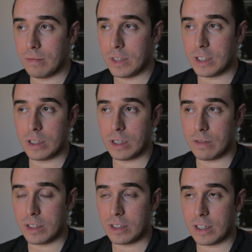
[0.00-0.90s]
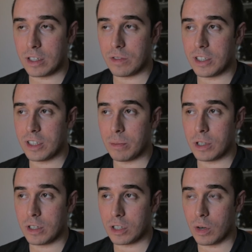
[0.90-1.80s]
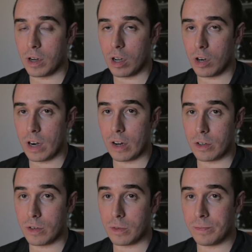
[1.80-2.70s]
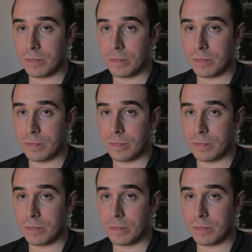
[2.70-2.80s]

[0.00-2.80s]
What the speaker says: this different sensory stimulus going on around you.